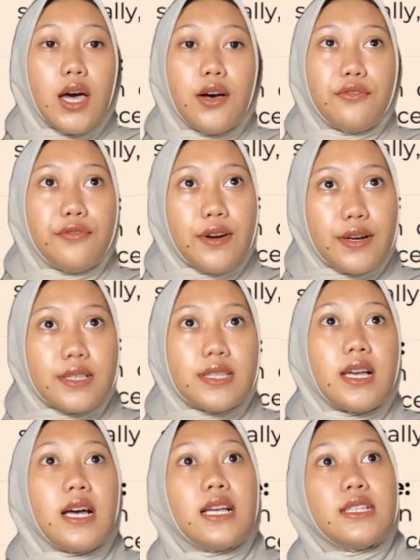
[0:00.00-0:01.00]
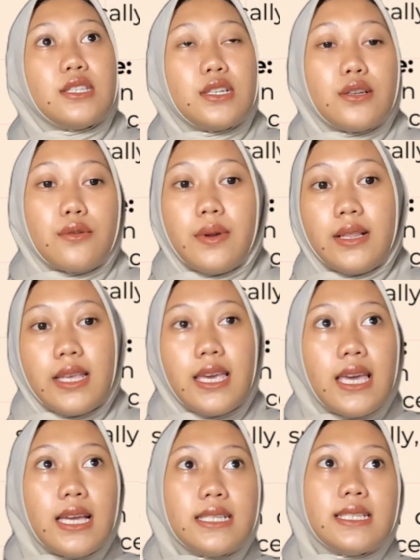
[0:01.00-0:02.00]
First,
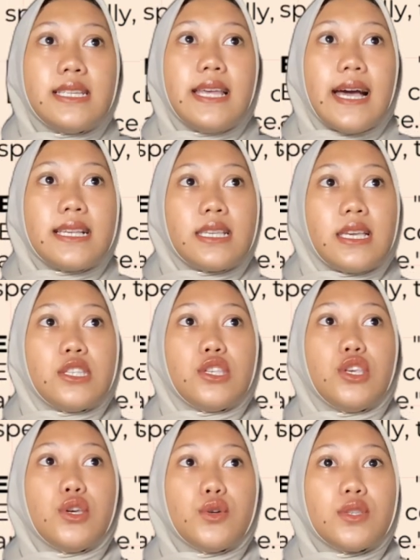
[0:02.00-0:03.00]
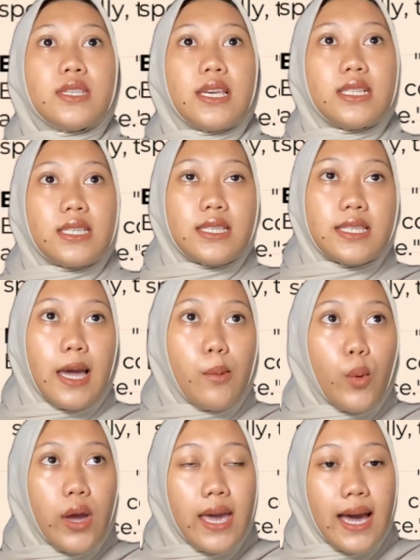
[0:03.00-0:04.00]
generally, the dash is used in the same
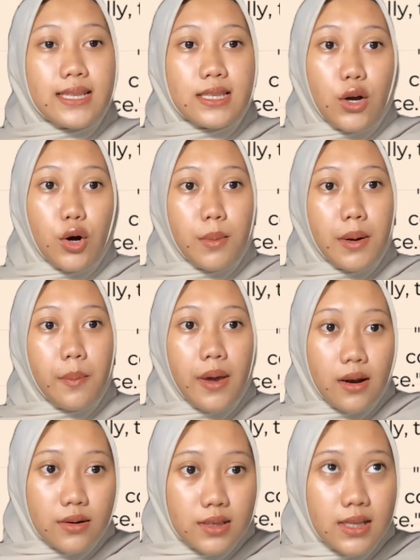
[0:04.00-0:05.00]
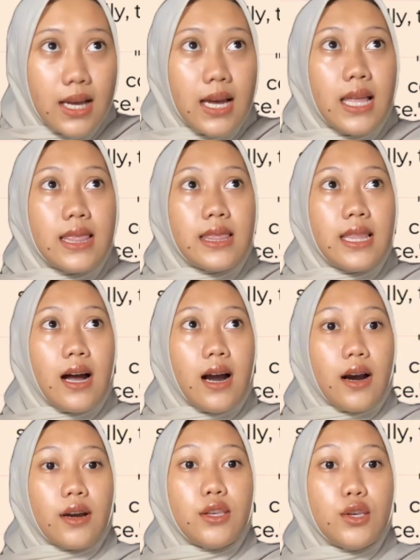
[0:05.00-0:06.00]
way as comma pairs
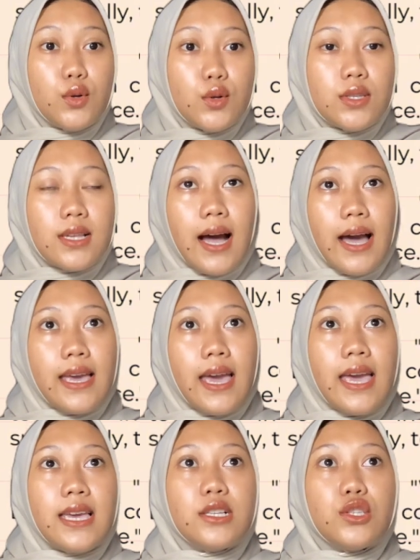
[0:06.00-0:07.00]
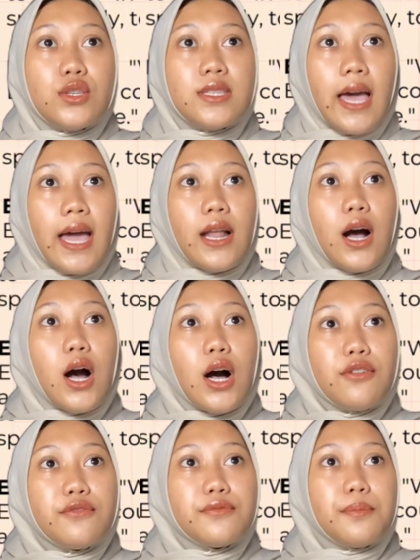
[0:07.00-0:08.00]
are used IA to set
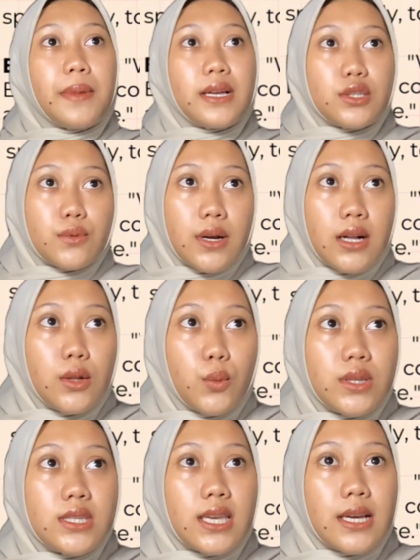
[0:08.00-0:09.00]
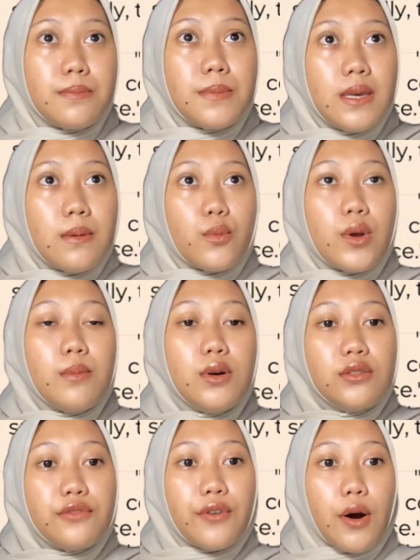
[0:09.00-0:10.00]
off material which can be
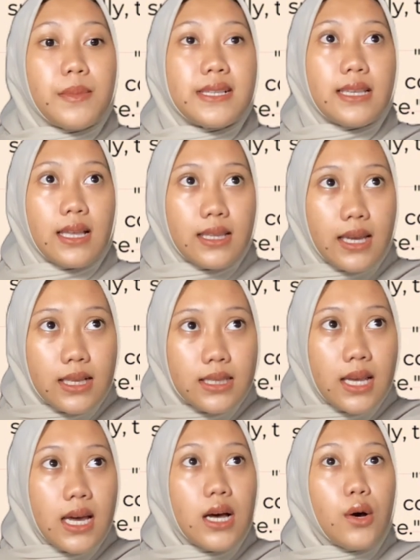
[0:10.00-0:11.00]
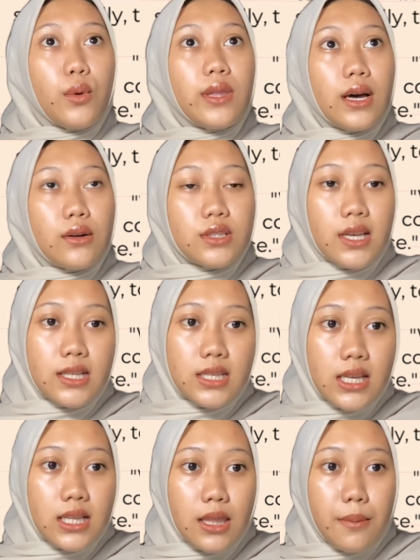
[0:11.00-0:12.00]
removed from a sentence without
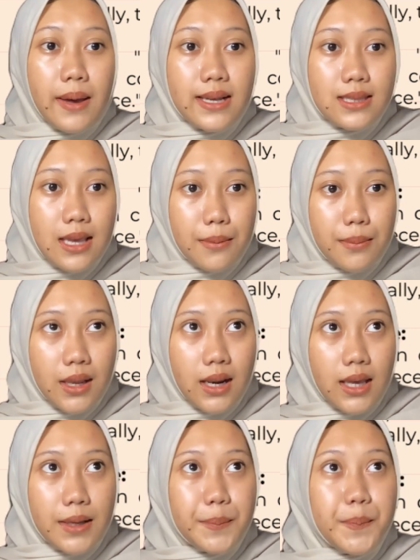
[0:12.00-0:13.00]
changing the basic meaning.